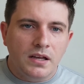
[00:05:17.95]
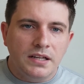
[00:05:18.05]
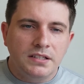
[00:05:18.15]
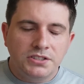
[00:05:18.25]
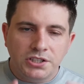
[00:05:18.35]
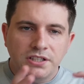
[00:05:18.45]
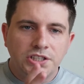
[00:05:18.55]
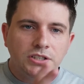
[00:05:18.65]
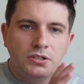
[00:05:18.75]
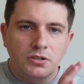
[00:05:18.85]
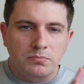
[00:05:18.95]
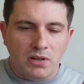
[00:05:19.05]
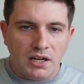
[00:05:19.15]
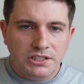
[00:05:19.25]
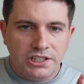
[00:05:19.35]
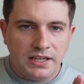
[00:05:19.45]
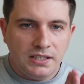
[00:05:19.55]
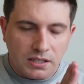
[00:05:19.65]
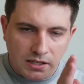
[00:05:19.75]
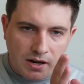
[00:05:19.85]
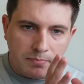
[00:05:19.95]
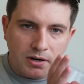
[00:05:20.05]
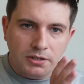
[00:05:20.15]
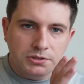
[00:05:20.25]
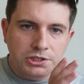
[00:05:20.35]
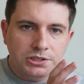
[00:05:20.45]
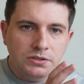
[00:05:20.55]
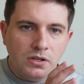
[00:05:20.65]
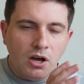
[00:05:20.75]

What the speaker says: In a traditional blockchain approach,